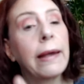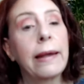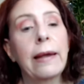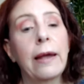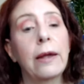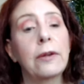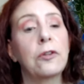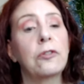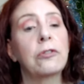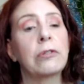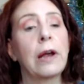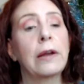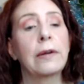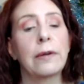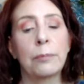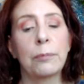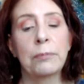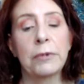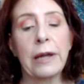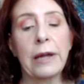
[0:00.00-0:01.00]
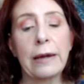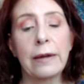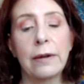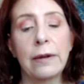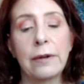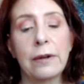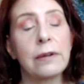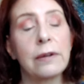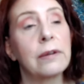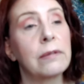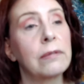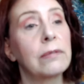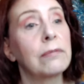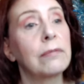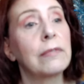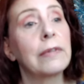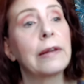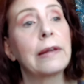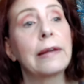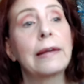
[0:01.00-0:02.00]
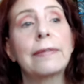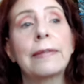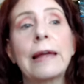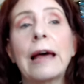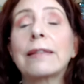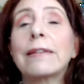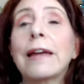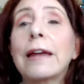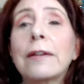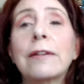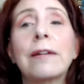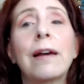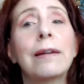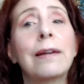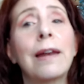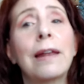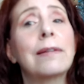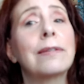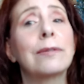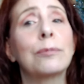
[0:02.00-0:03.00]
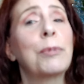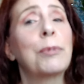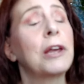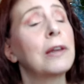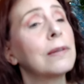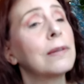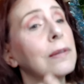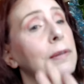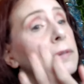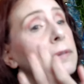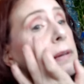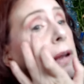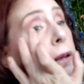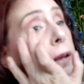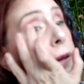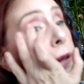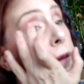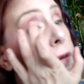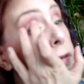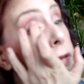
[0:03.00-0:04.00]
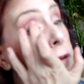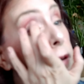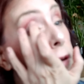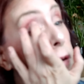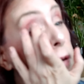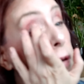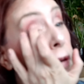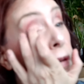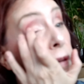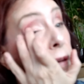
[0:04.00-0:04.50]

And trying to blend in that little tiny space is not easy.